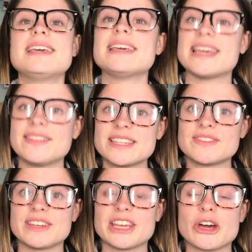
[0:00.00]
In this
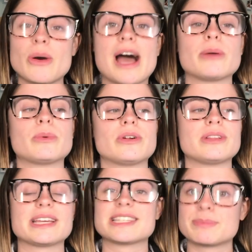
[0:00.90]
video, I will
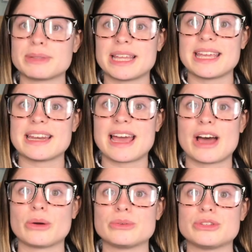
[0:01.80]
explain
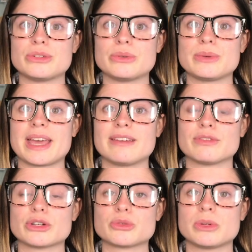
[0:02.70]
how to get
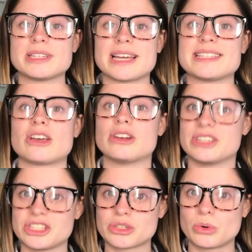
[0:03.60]
virtual dice on
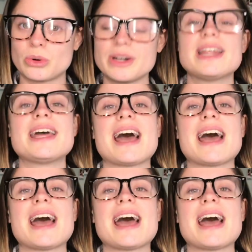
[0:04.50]
Discord,